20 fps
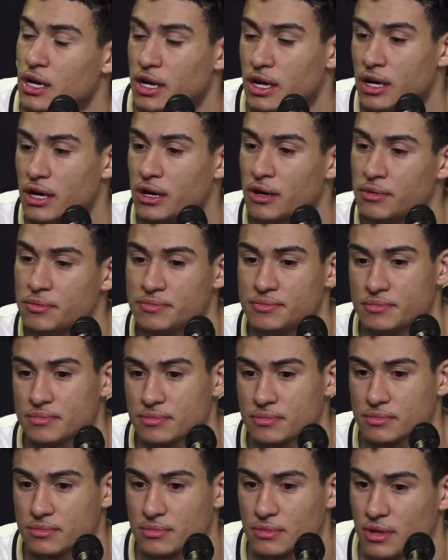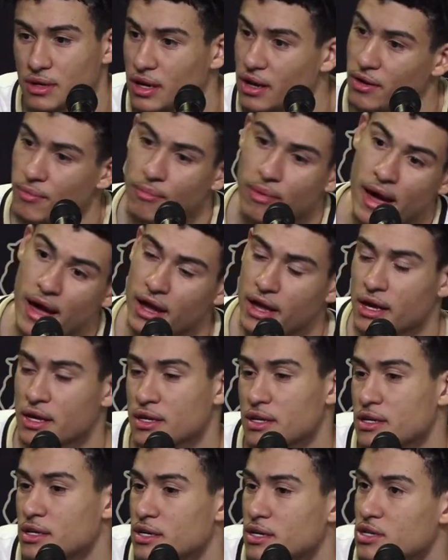back
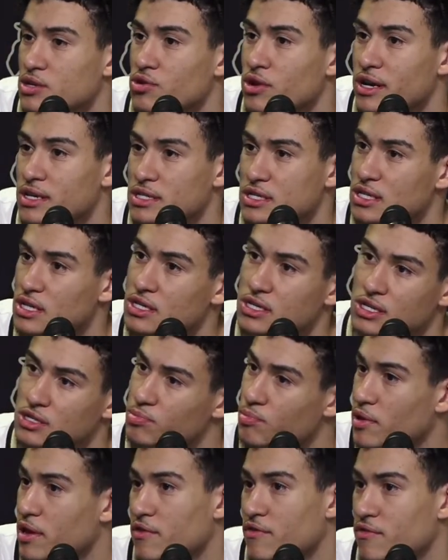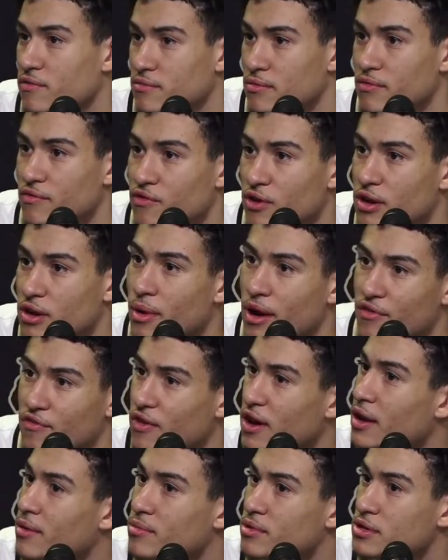in USC, just play in of my
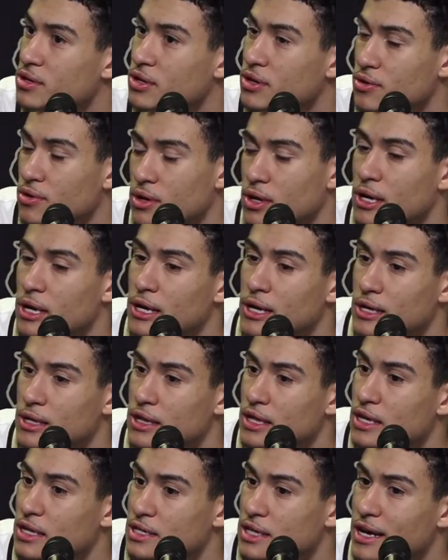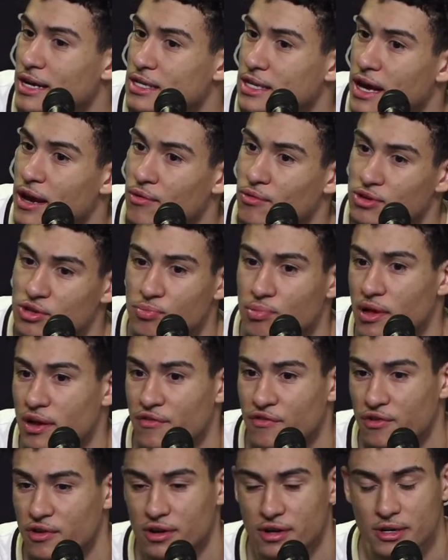family, you know, things like that. When you
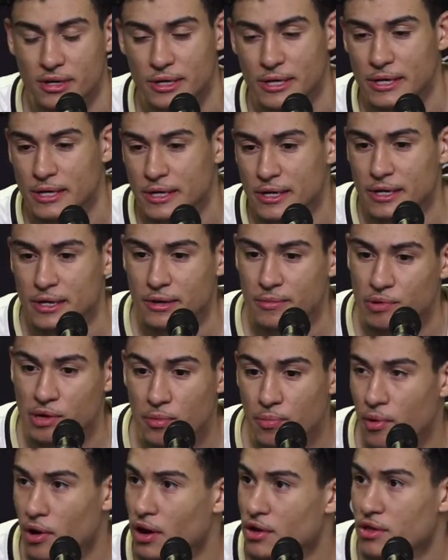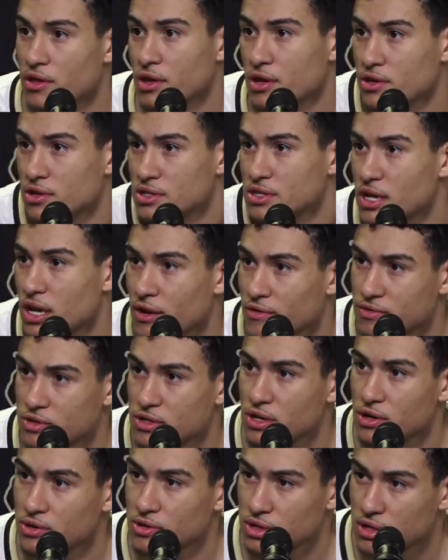play for people other than yourselves,
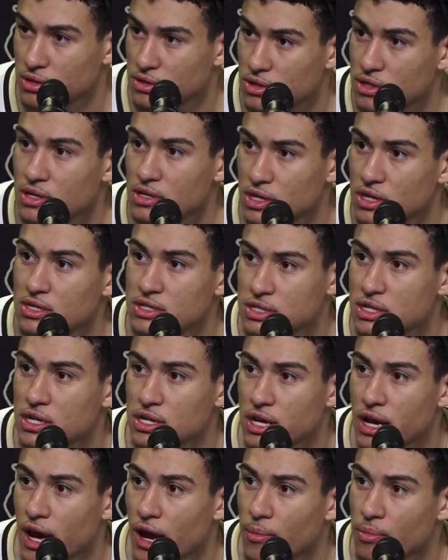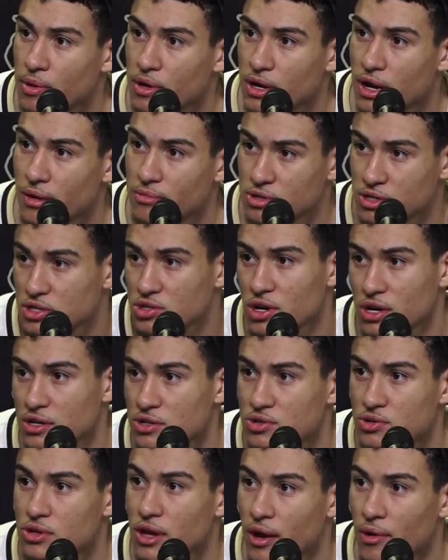you know, good things tend to happen, and I'm just trying
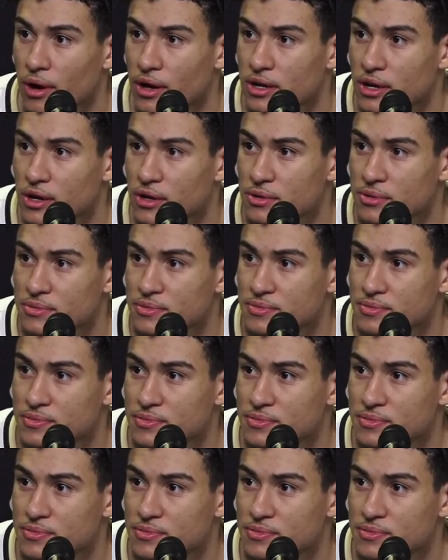to do that right now.